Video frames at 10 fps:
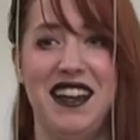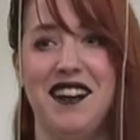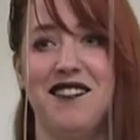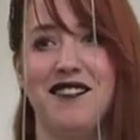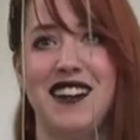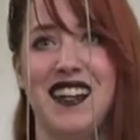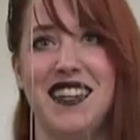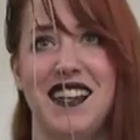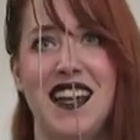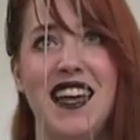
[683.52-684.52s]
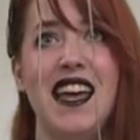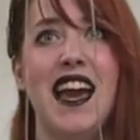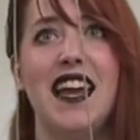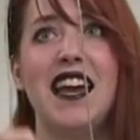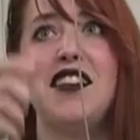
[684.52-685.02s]
I know, we're not done yet.
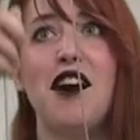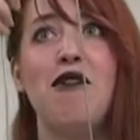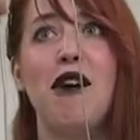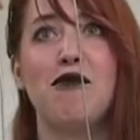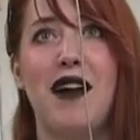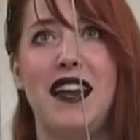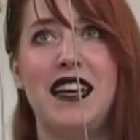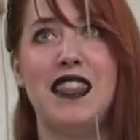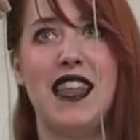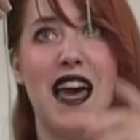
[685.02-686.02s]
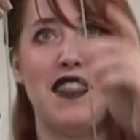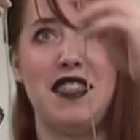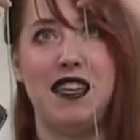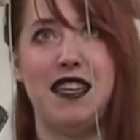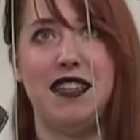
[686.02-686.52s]
And I know already that
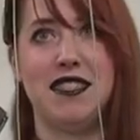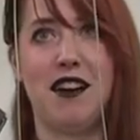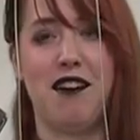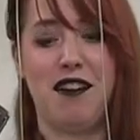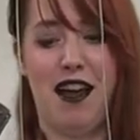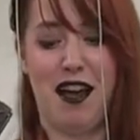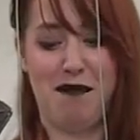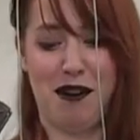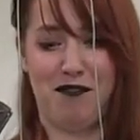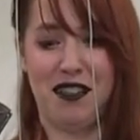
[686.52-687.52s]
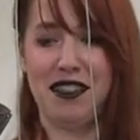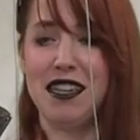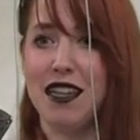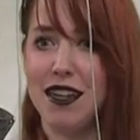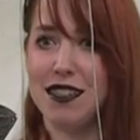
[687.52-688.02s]
these are not
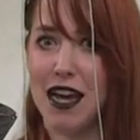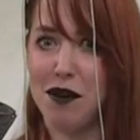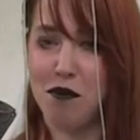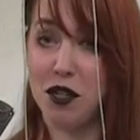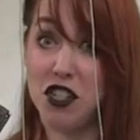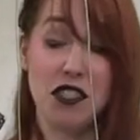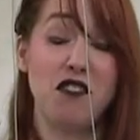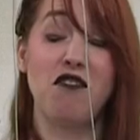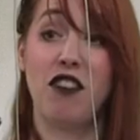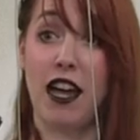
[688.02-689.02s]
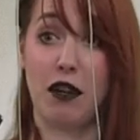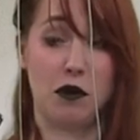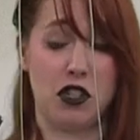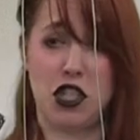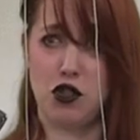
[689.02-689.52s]
perfectly lined up, which is fine.
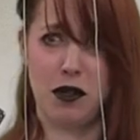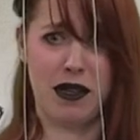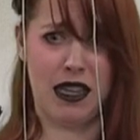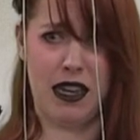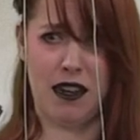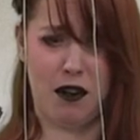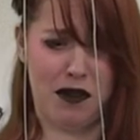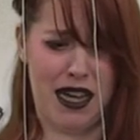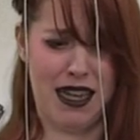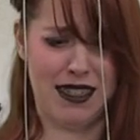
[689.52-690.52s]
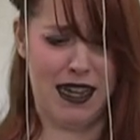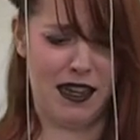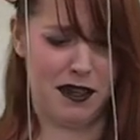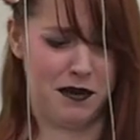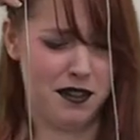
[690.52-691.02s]
We'll just trim it later. We got
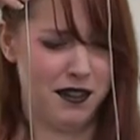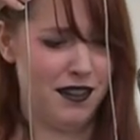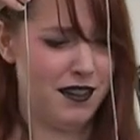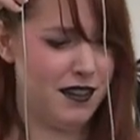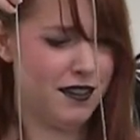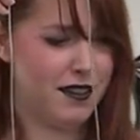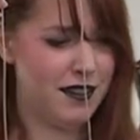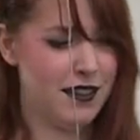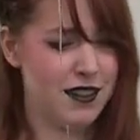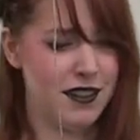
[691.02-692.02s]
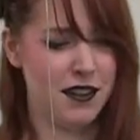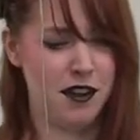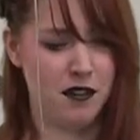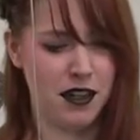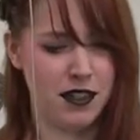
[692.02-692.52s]
time.
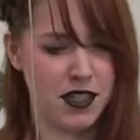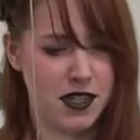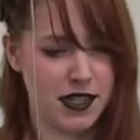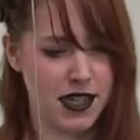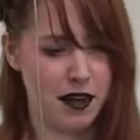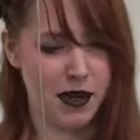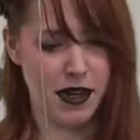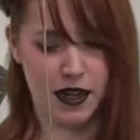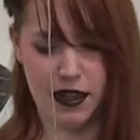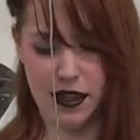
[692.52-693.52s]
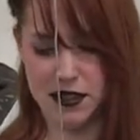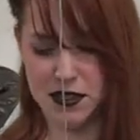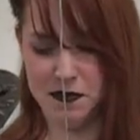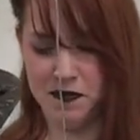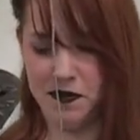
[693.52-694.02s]
No need to stress out about any of
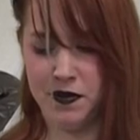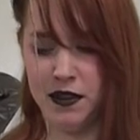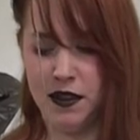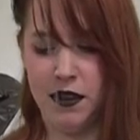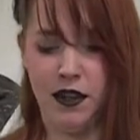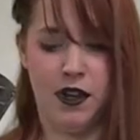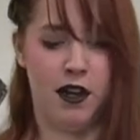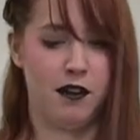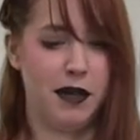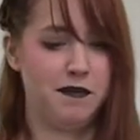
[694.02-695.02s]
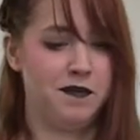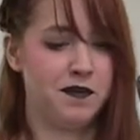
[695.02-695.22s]
this. All right.